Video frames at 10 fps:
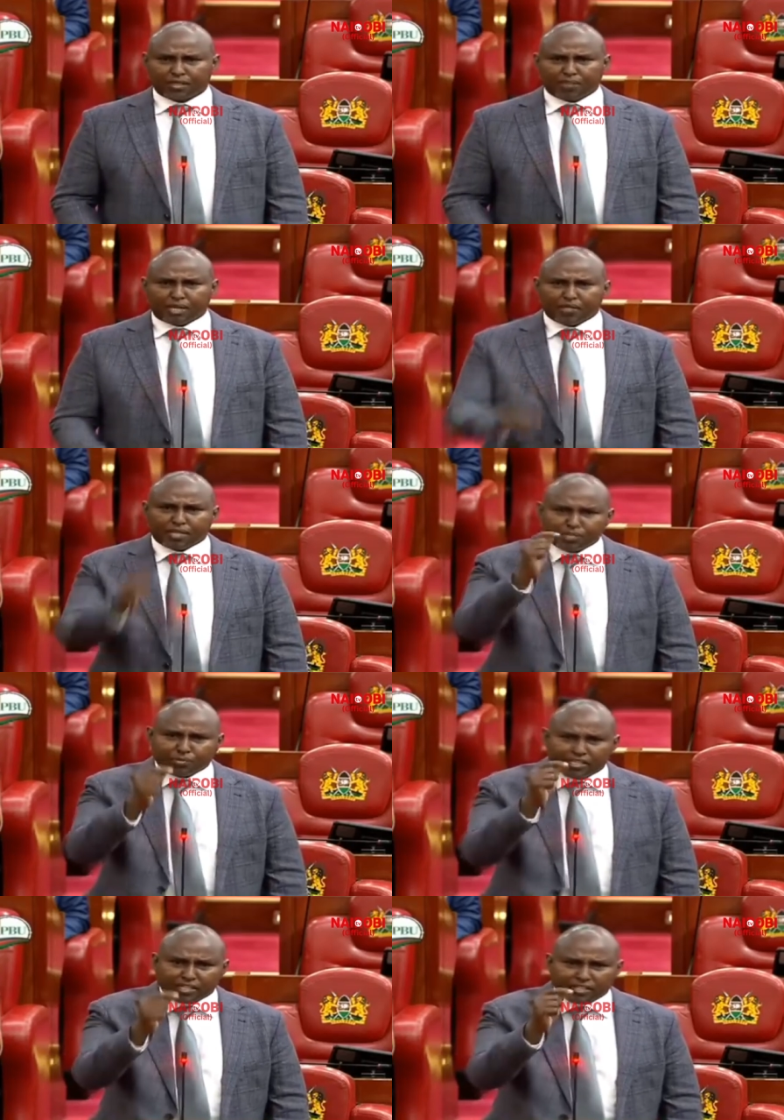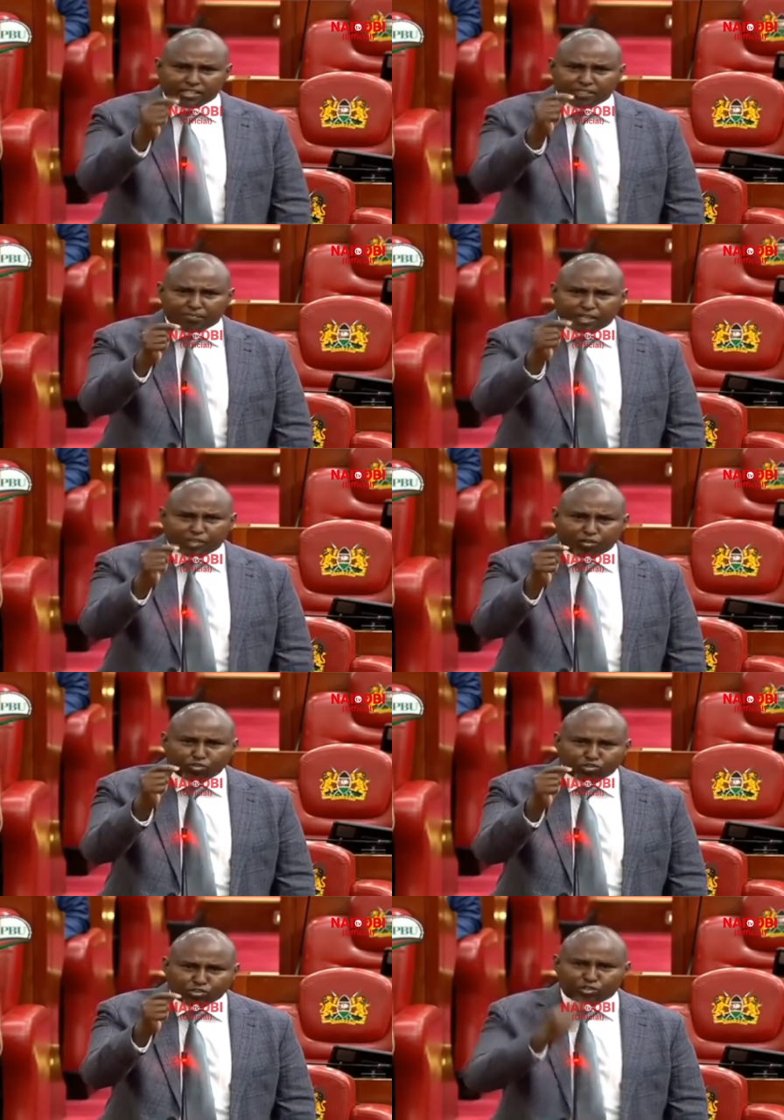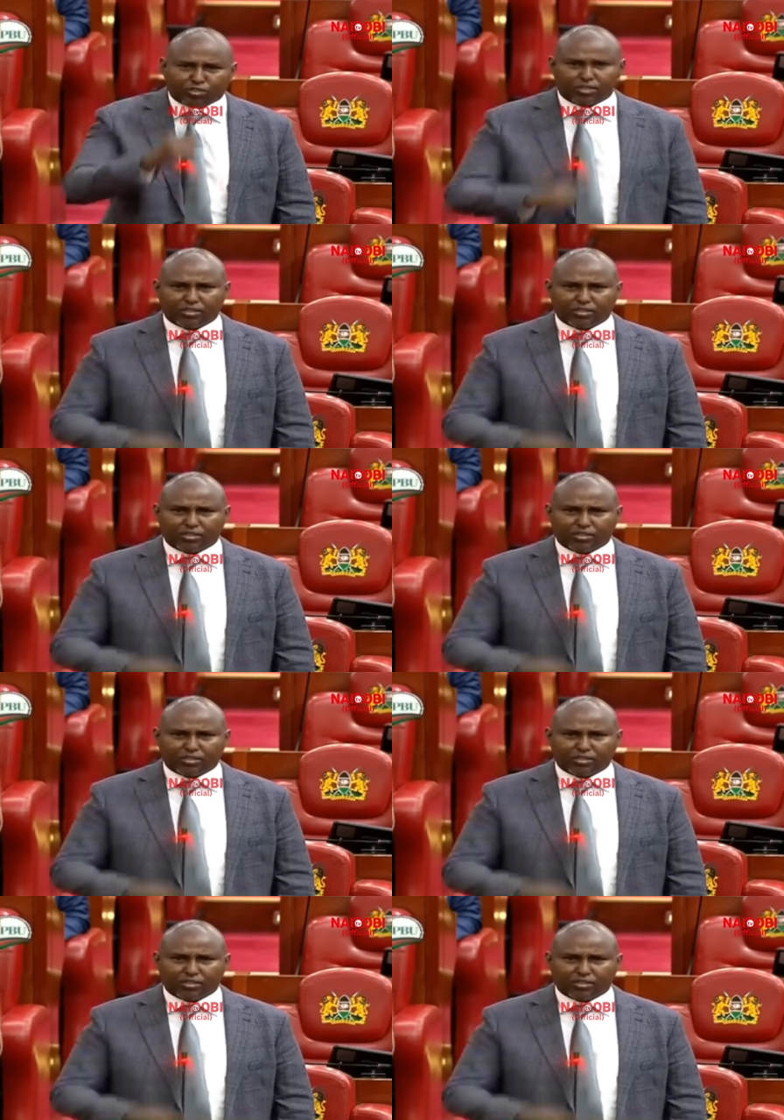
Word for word: Parliament has been created by the constitution.